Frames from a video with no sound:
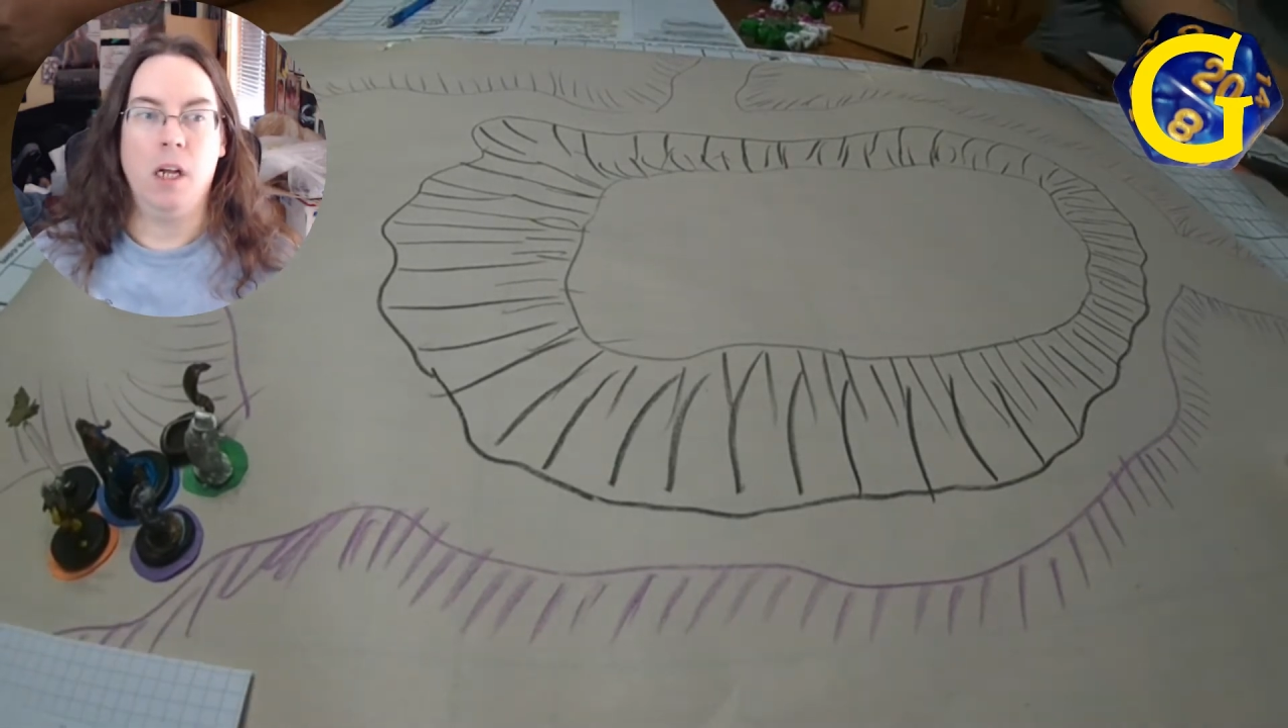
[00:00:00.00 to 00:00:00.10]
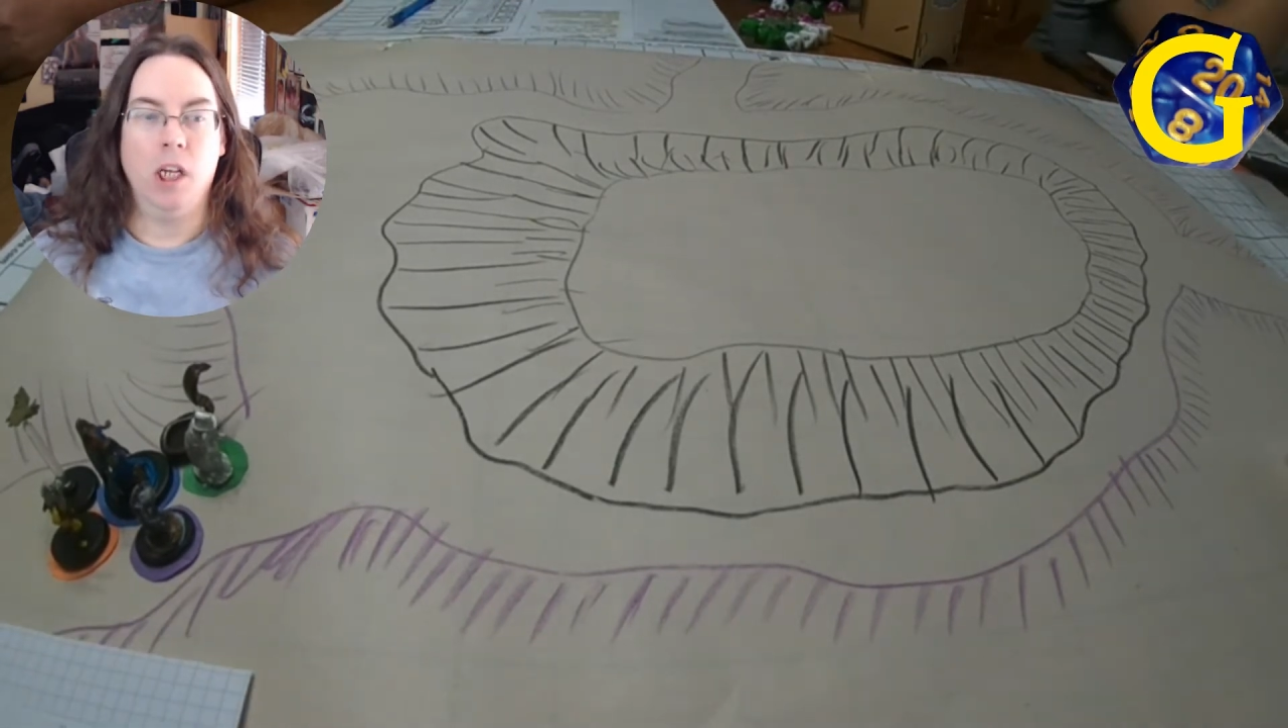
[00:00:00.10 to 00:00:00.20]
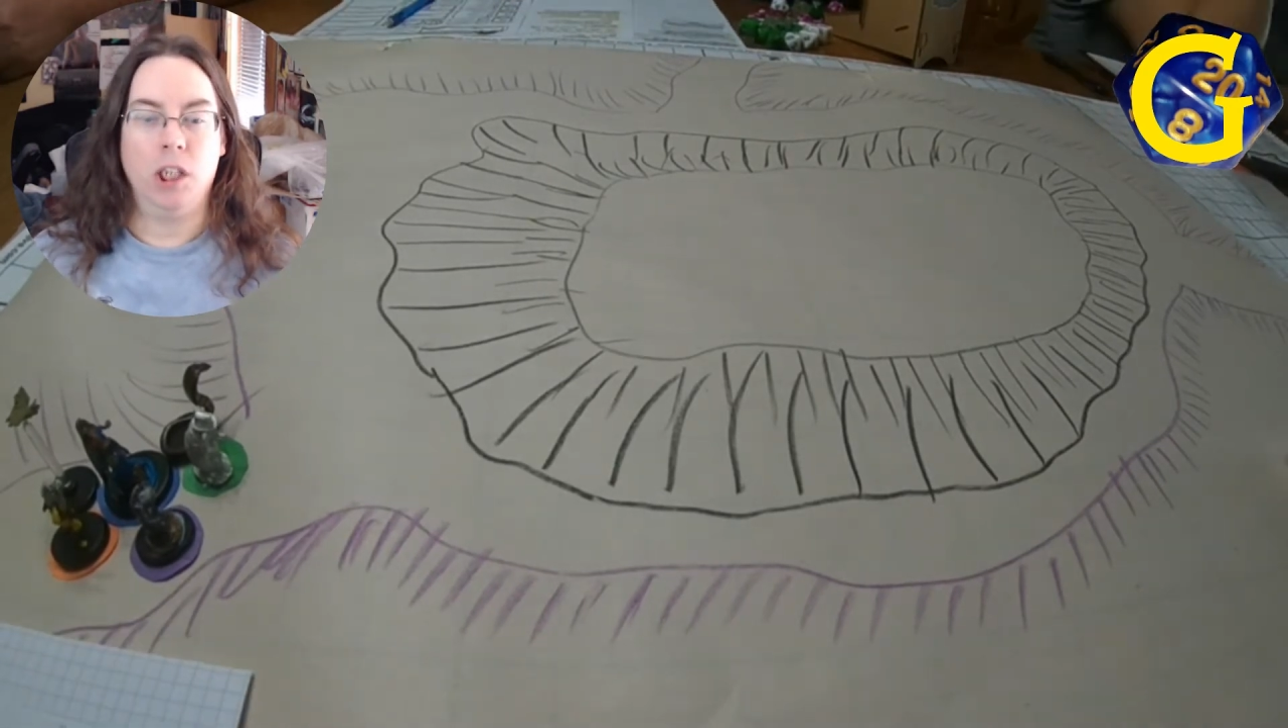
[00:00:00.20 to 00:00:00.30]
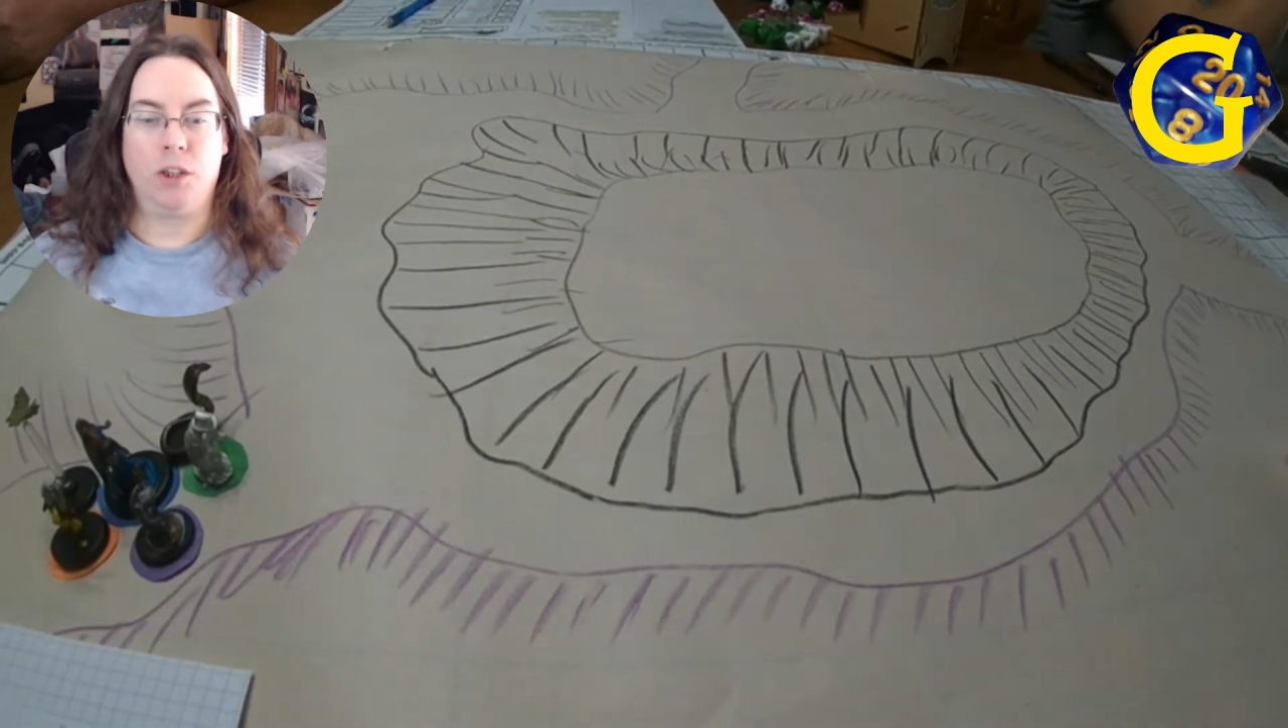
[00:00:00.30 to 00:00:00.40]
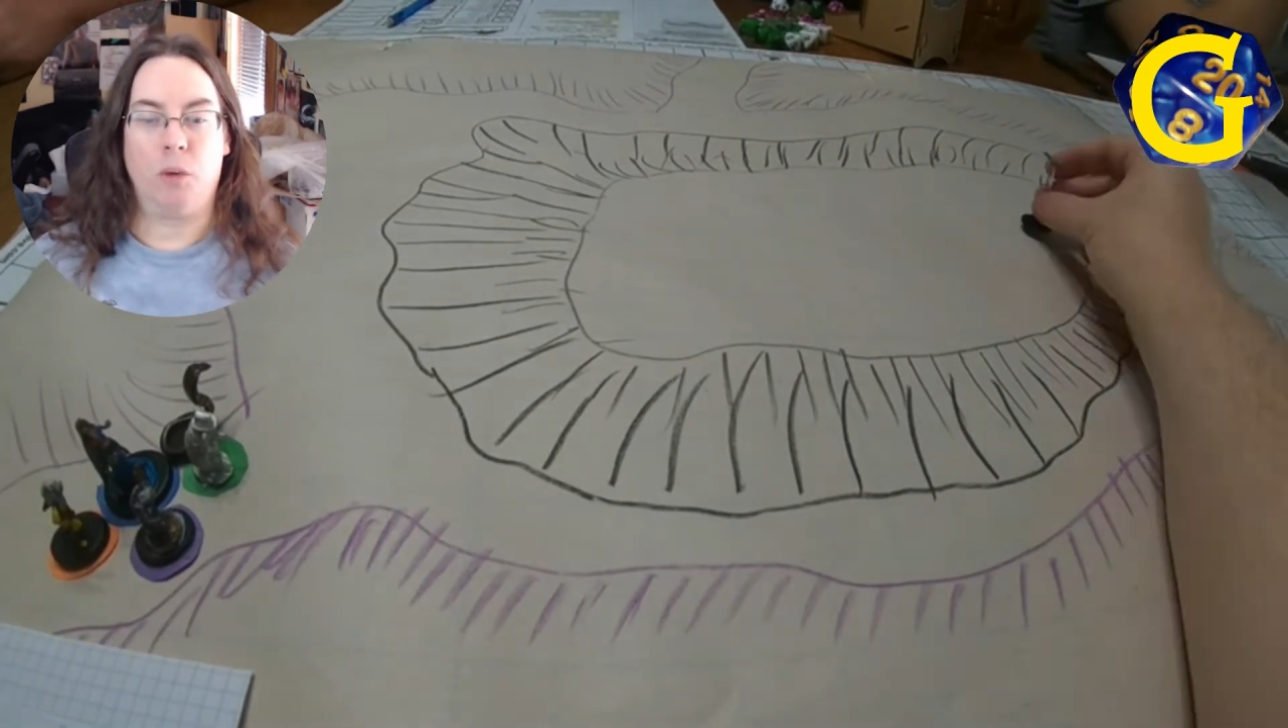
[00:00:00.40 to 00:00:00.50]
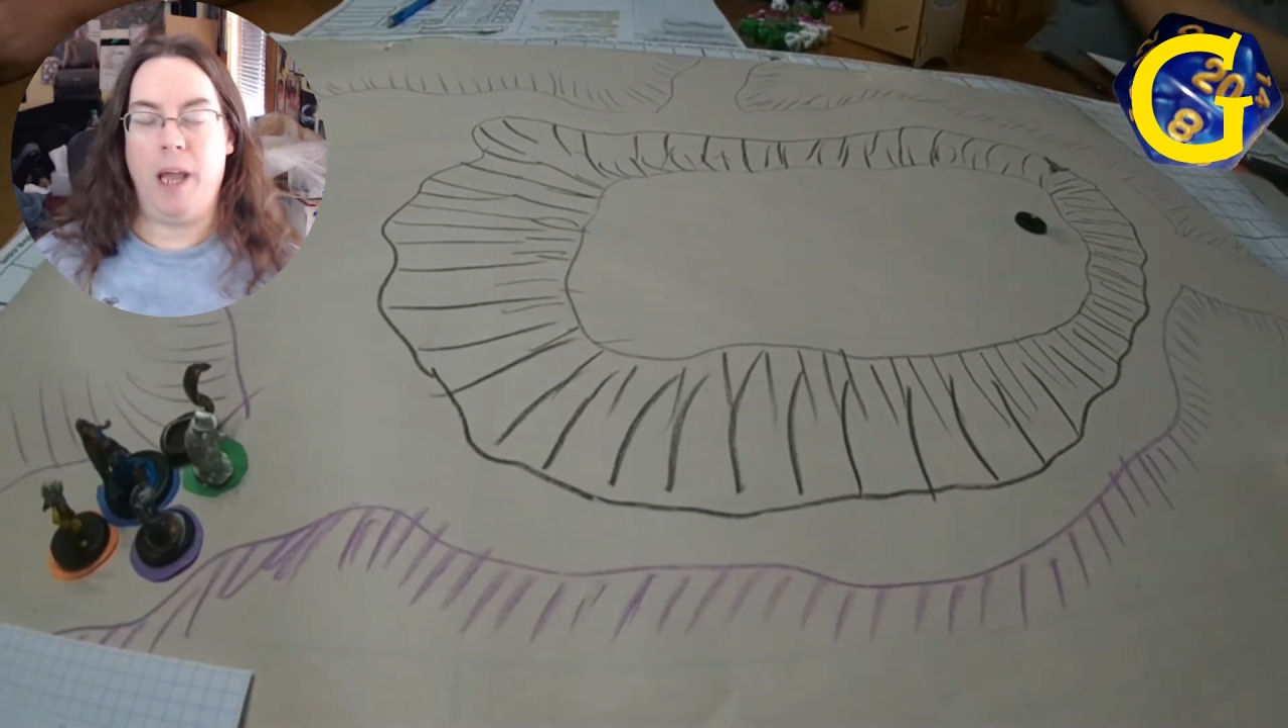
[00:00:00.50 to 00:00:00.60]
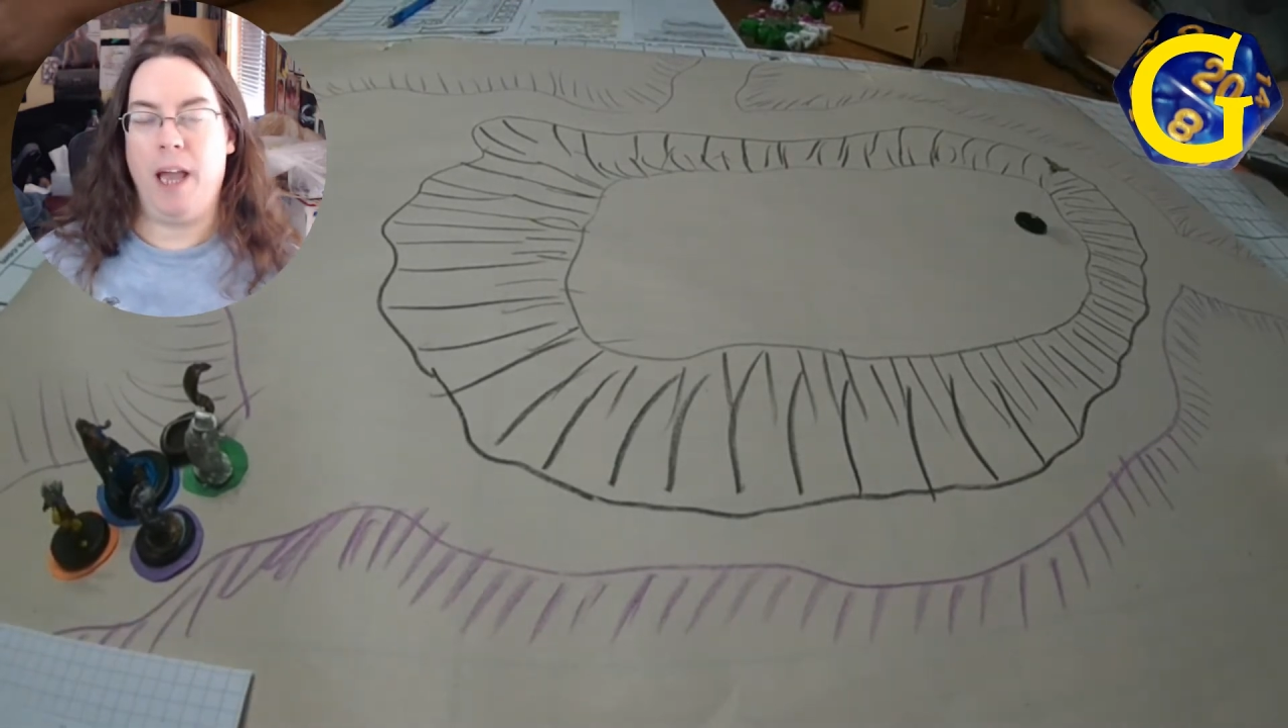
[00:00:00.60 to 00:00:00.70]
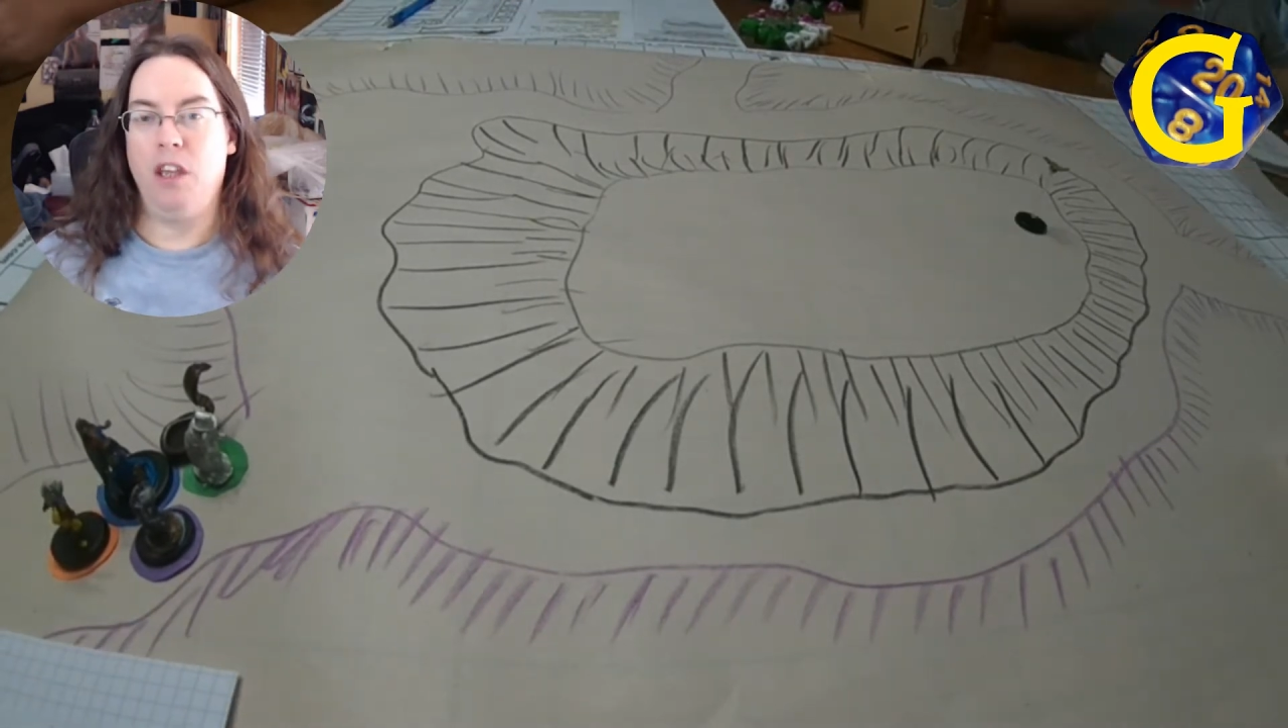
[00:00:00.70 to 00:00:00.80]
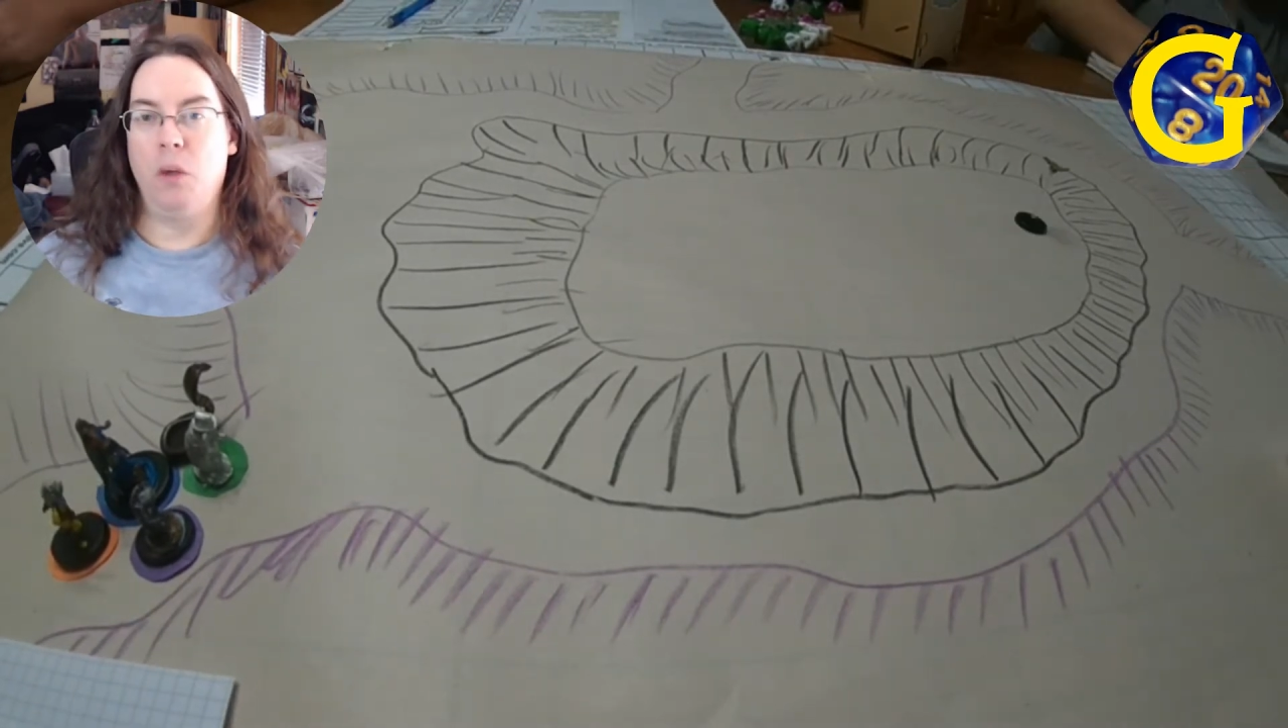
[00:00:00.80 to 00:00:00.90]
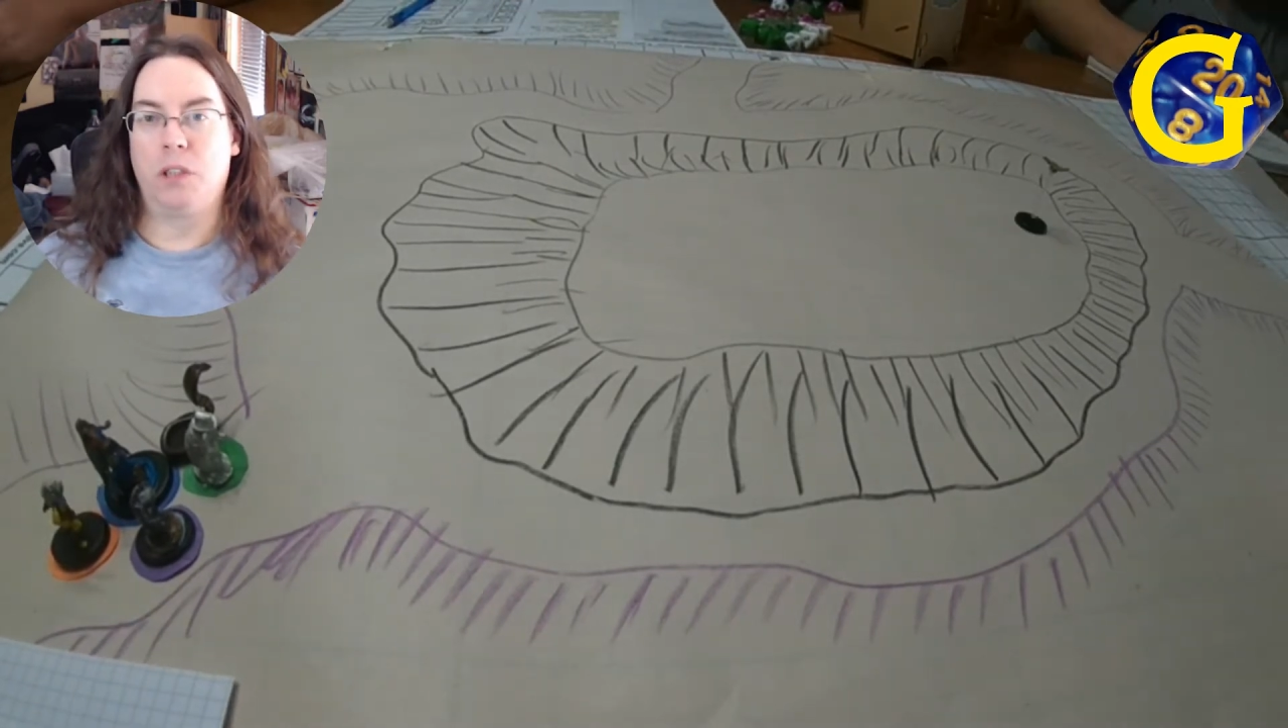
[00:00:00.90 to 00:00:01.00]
So the way I used